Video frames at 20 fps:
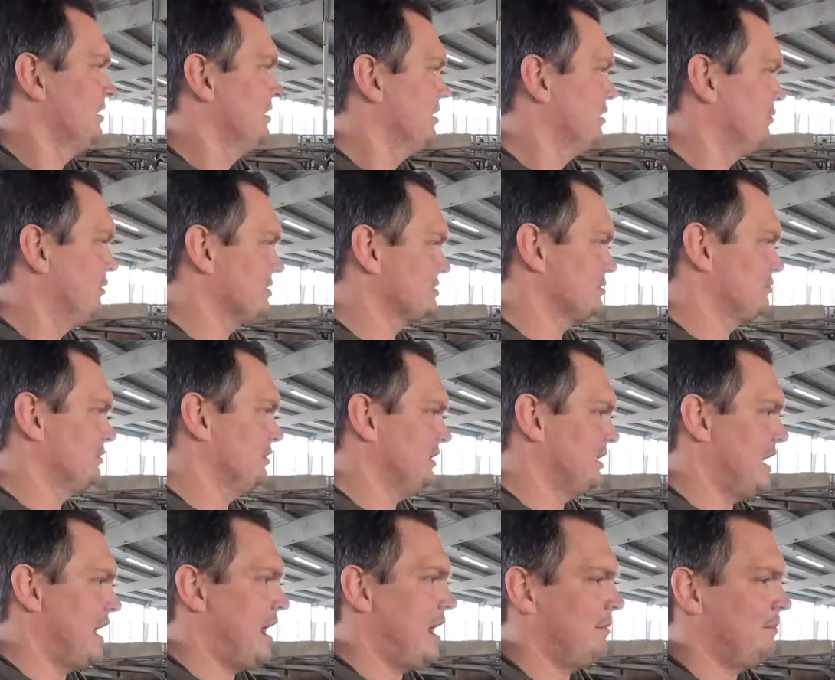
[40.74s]
Wasn't
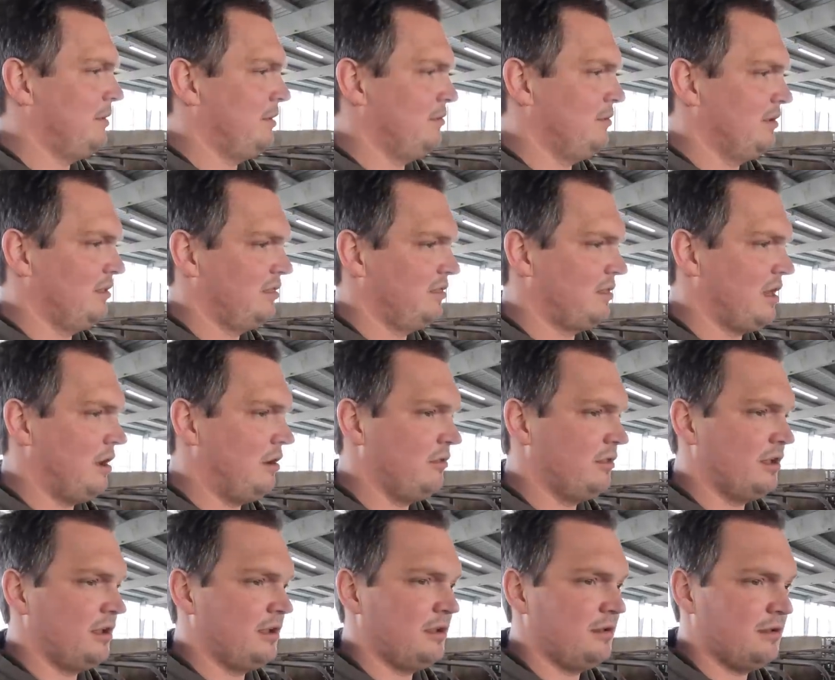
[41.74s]
really happy with how
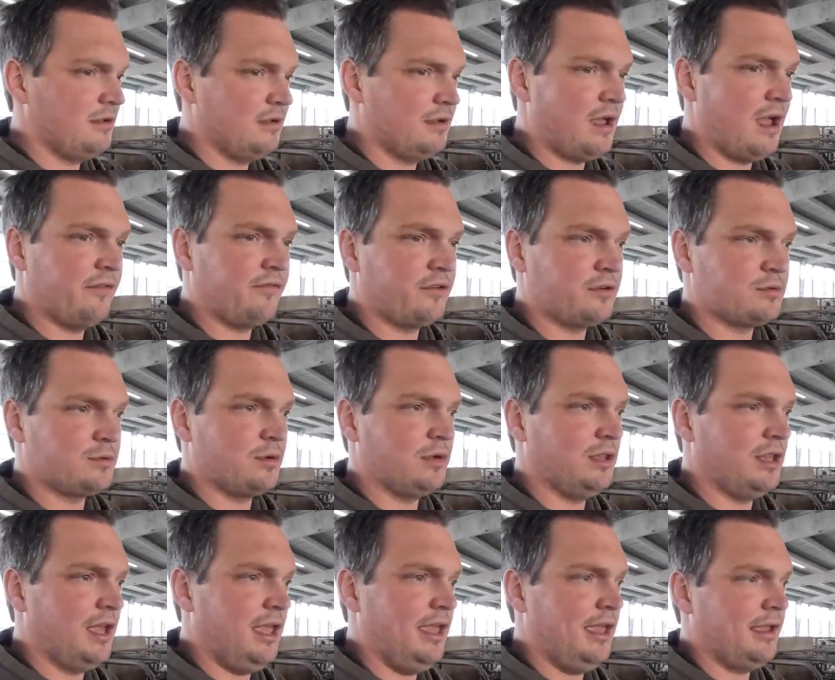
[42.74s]
the heifers were
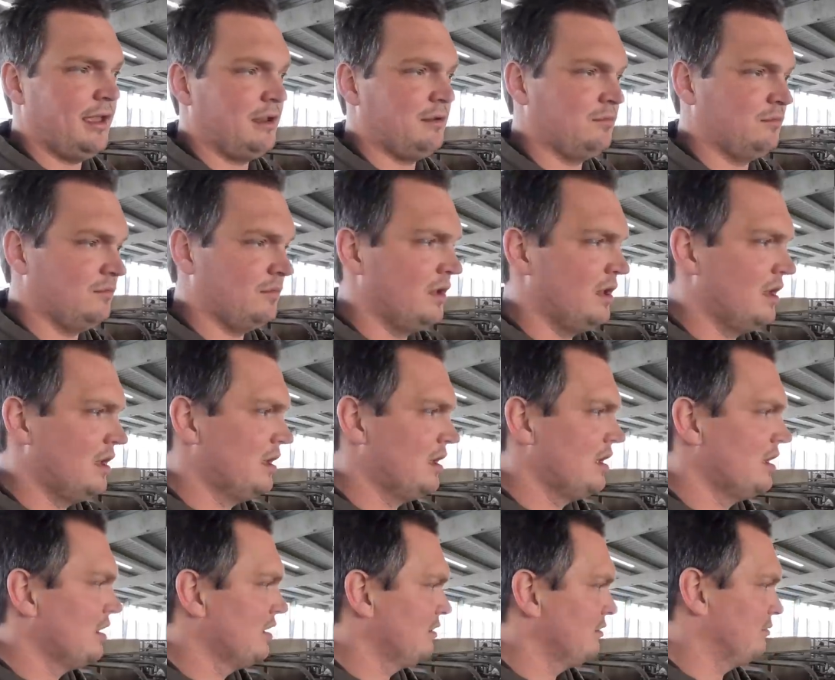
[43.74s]
laying, and
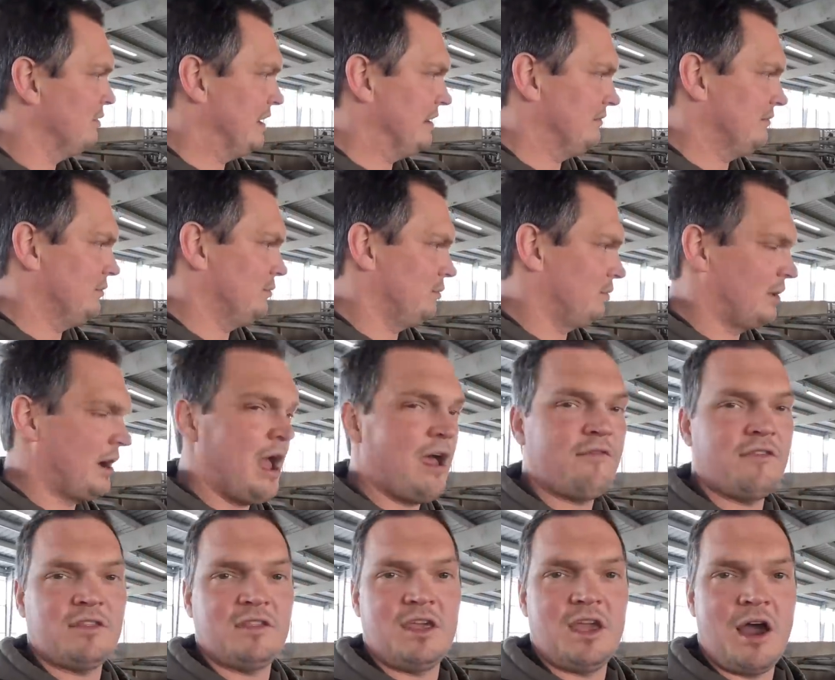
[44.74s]
we're
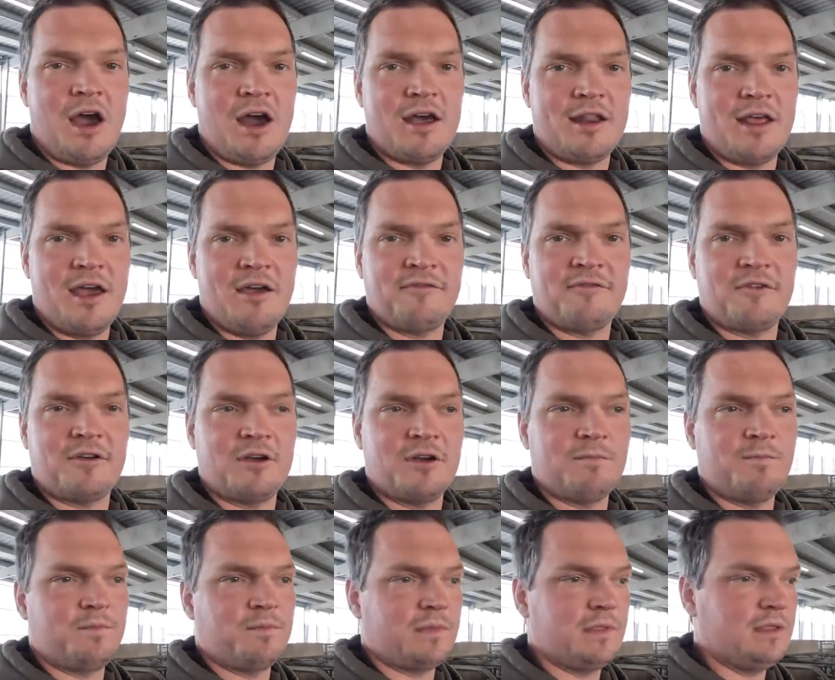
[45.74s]
having the odd heifer
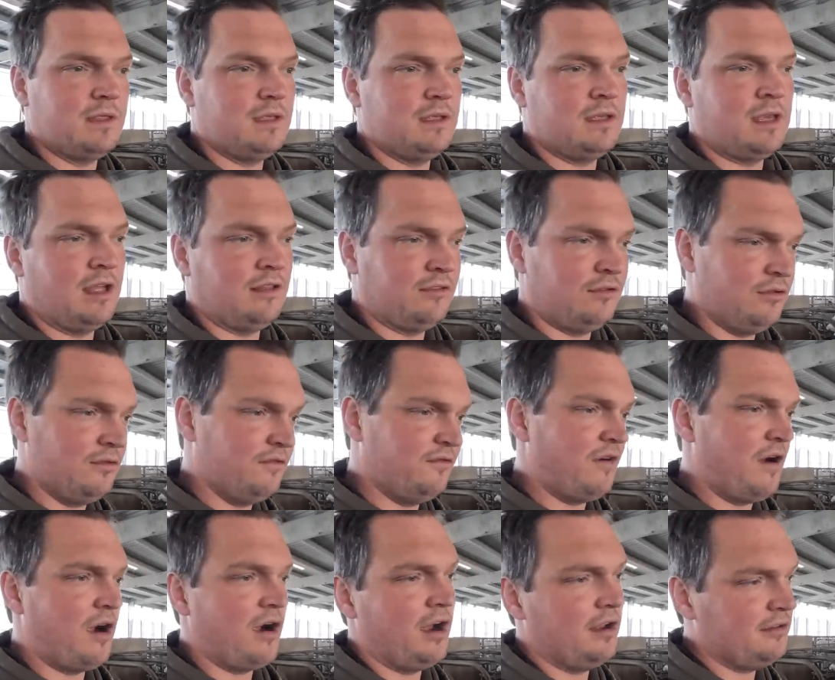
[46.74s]
get too
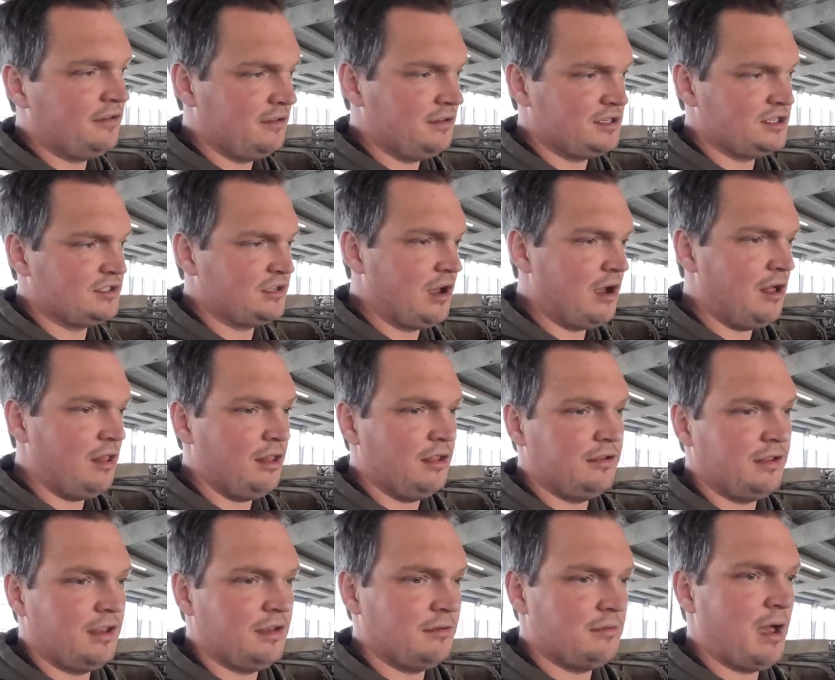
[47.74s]
far into the stall and
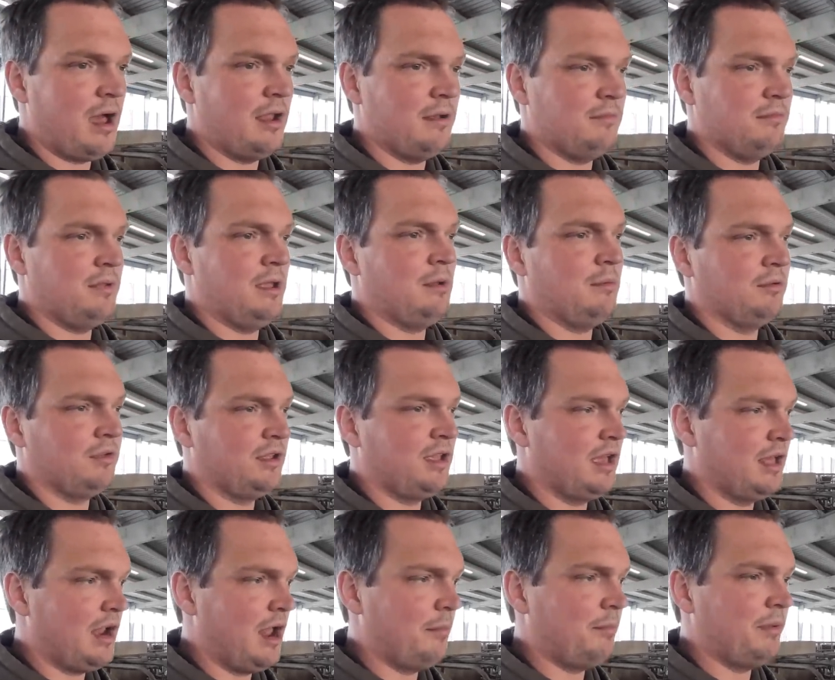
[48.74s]
then not be able to
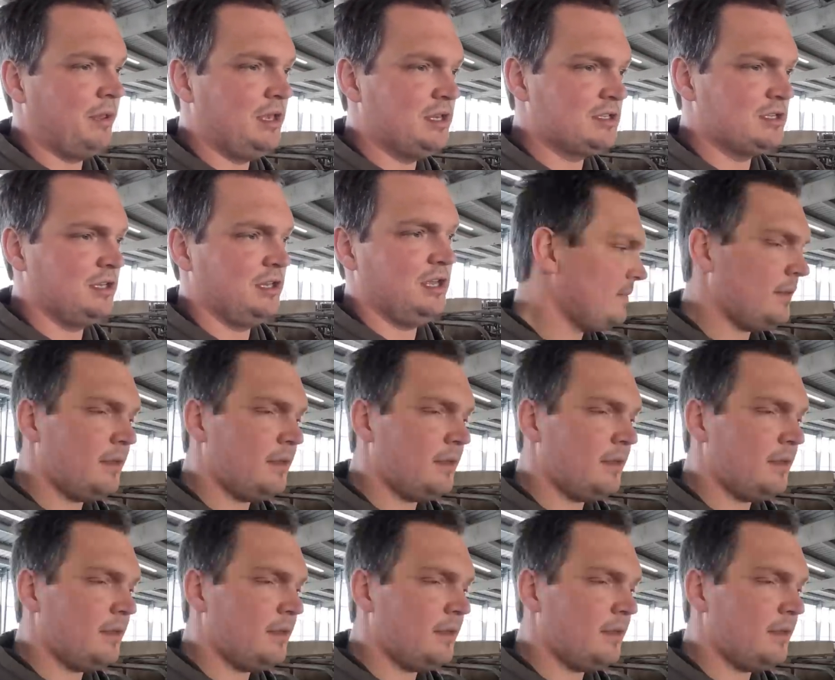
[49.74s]
get up easily.